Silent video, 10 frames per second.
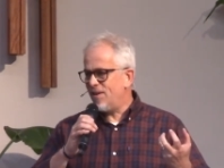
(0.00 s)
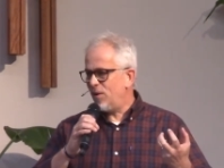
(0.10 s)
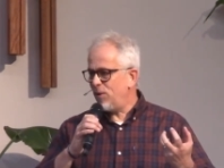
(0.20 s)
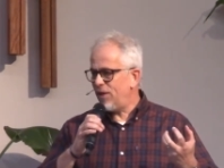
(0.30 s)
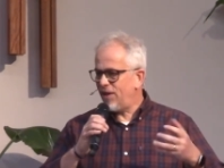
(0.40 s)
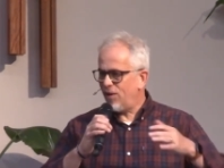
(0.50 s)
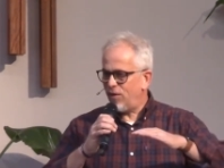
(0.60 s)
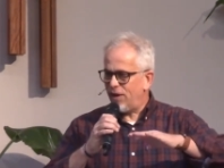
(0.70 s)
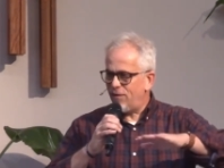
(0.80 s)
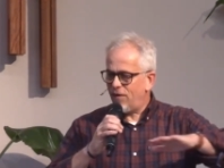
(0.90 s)
I'm only
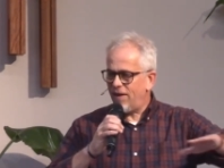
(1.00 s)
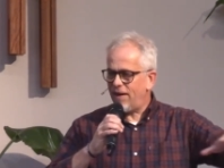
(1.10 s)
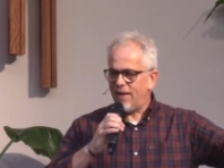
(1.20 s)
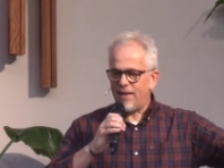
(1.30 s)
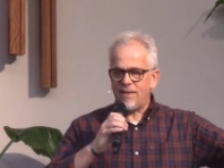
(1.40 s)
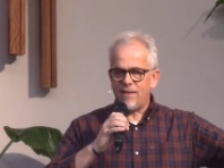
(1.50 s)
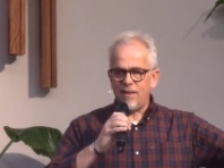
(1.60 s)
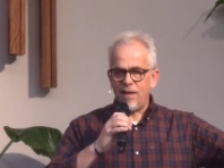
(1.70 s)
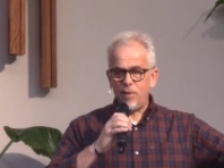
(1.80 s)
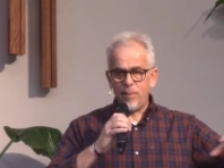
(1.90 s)
covering it very lightly
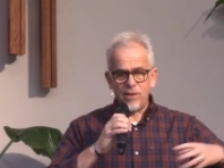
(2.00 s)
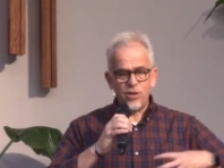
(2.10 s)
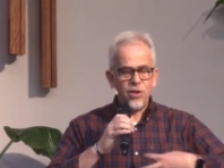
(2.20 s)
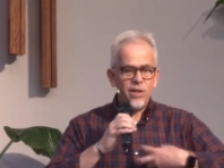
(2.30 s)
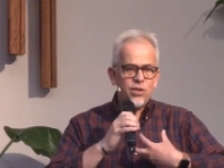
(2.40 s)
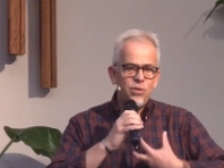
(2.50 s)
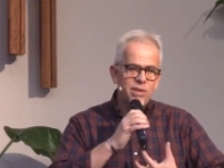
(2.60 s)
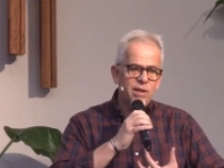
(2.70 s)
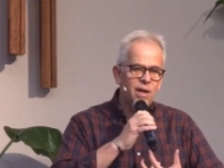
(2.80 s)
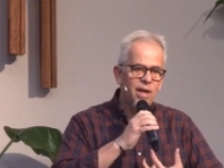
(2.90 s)
today, but there'll be certain issues
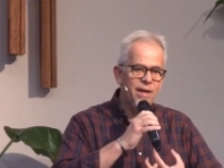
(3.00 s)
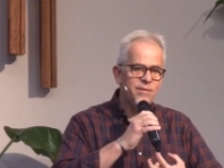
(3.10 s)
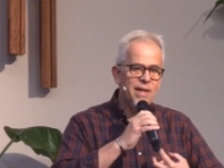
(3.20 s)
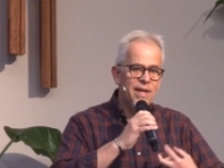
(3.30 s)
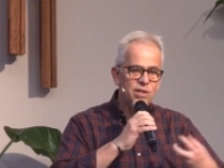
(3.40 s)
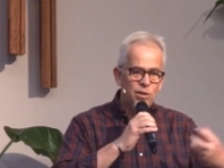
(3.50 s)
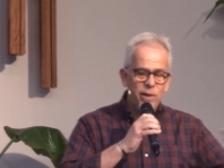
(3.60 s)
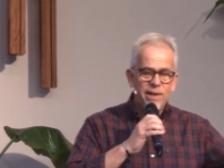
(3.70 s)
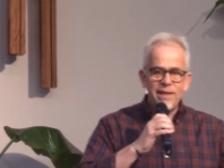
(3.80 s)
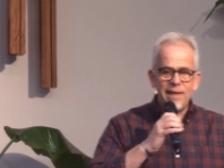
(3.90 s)
in our lives that actually
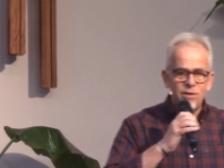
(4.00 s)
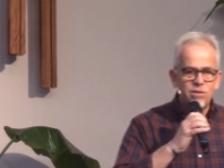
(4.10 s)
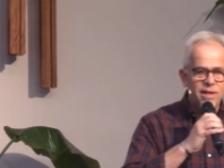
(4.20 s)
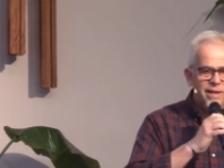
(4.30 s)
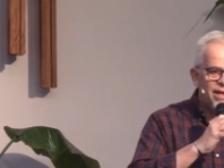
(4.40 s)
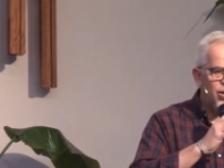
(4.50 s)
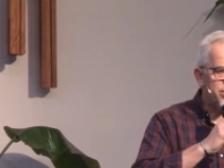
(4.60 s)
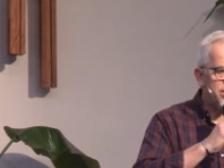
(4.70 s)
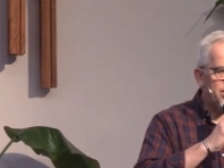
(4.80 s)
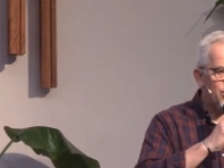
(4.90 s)
we need outside help
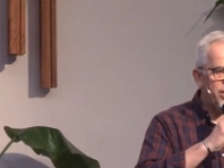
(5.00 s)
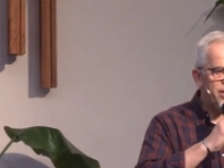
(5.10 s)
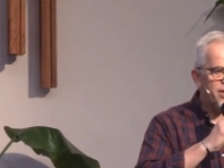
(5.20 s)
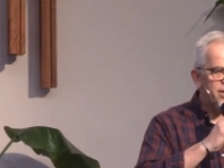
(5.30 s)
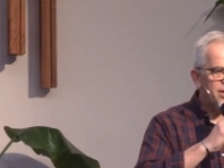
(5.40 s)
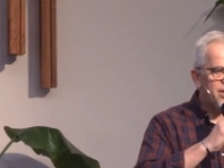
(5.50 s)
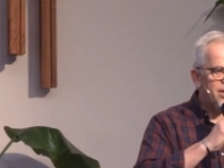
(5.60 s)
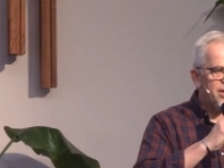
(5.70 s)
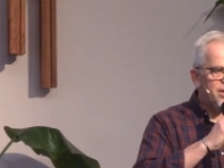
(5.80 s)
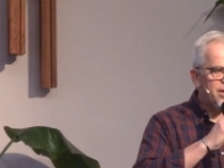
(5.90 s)
to deal with.
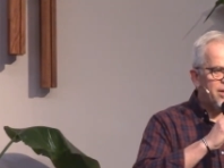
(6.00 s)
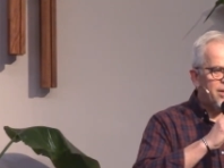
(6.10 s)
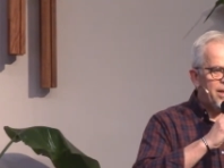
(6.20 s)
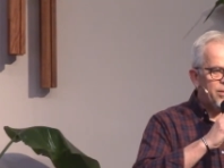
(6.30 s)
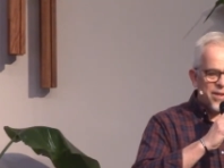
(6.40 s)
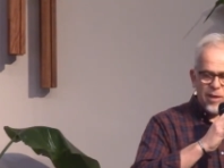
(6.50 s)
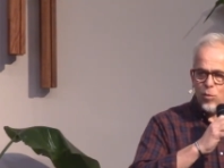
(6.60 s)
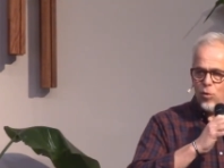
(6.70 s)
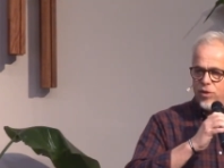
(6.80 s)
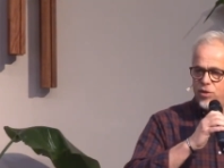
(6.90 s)
It'll take
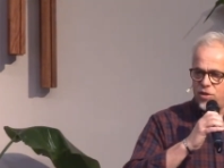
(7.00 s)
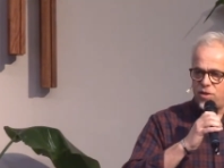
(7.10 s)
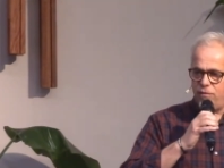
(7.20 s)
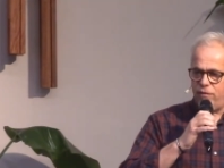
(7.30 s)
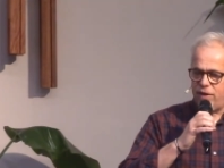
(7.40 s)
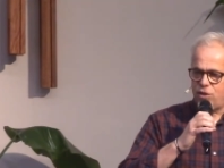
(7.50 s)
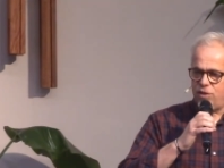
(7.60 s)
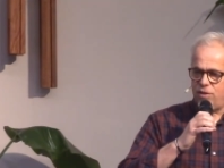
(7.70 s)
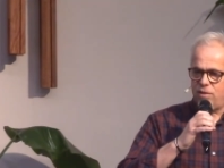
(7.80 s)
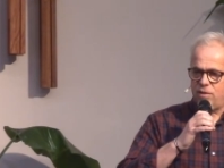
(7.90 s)
more than just
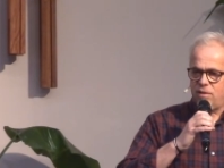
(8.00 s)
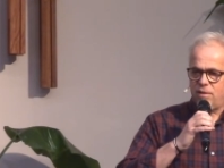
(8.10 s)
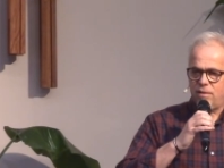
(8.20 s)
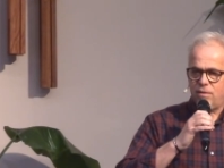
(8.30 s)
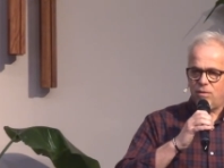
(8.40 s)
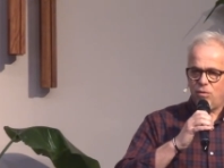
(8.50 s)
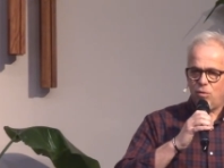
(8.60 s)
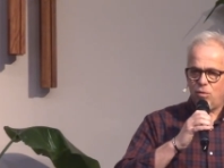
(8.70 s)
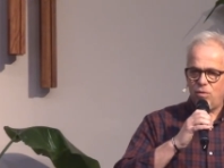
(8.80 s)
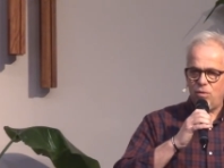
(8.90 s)
confession,
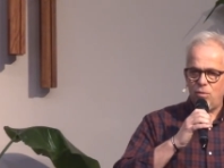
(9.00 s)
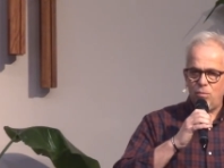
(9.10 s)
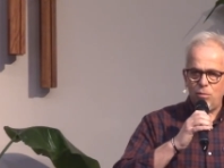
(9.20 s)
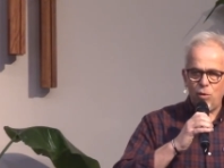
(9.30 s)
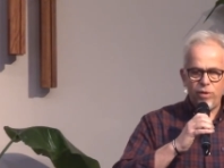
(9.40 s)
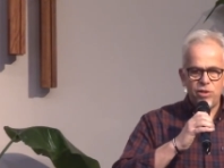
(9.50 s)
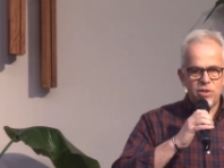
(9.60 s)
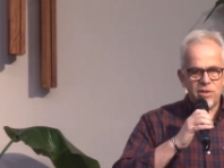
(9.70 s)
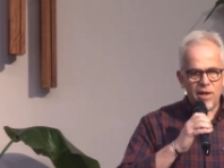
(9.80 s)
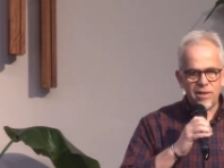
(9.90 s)
more than
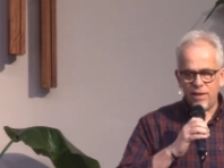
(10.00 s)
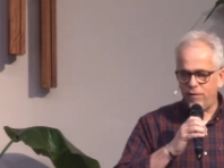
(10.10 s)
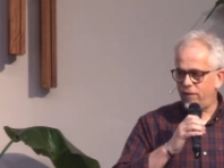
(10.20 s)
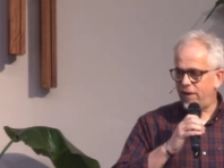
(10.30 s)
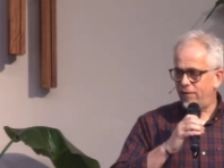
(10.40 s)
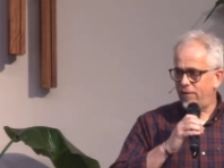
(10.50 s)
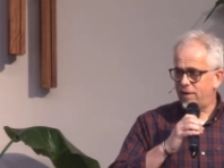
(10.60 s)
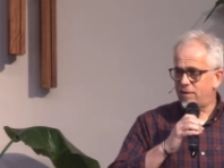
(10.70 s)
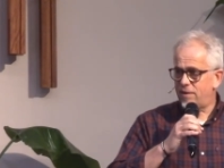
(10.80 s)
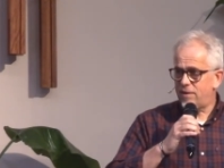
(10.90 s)
just asking
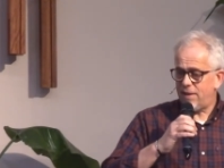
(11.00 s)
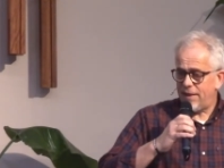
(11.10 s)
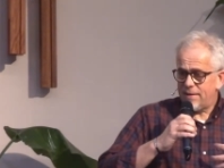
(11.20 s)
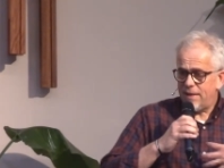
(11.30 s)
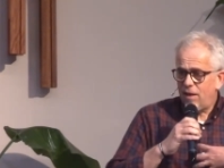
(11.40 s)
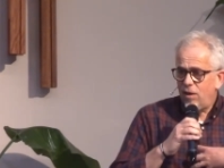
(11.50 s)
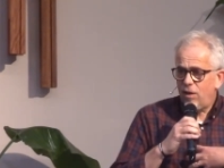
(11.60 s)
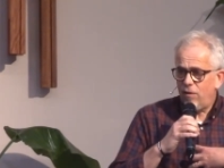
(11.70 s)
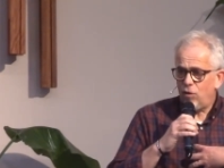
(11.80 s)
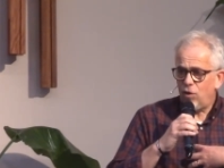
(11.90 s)
forgiveness, there's things
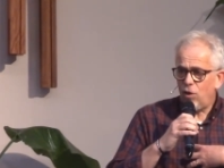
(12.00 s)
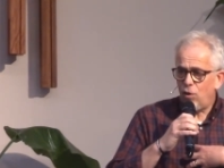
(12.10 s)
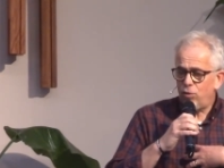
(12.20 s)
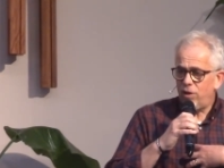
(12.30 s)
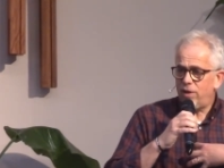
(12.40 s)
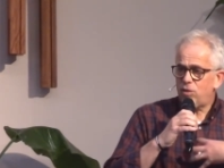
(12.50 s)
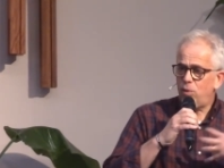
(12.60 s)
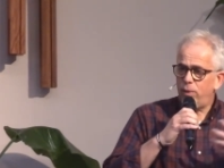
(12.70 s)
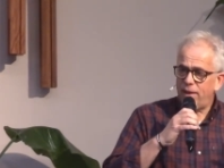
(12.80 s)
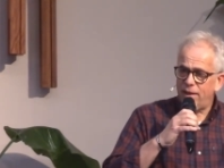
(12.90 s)
that have got a hold on us
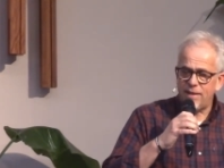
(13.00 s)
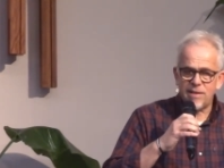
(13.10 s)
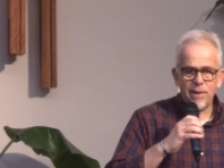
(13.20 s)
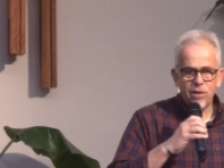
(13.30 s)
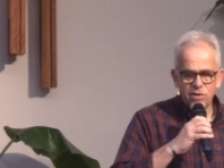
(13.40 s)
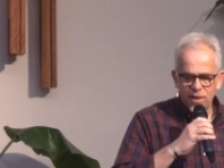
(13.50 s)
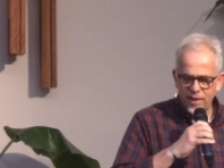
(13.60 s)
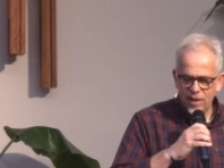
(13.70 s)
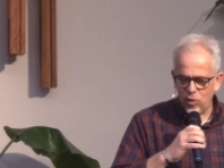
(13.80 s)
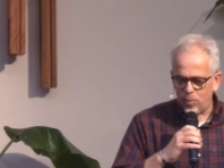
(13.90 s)
where we can get some
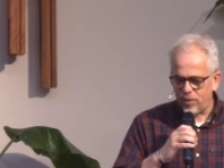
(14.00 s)
outside help.